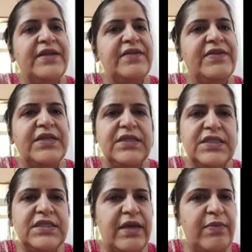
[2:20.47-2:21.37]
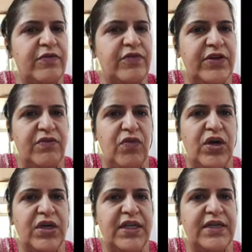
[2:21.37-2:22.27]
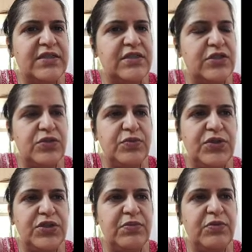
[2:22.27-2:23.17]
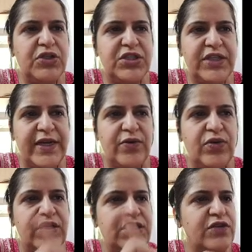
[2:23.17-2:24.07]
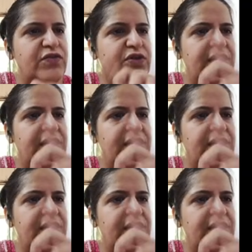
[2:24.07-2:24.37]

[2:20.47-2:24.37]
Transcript: Dividend is type of a reward that is distributed among shareholders if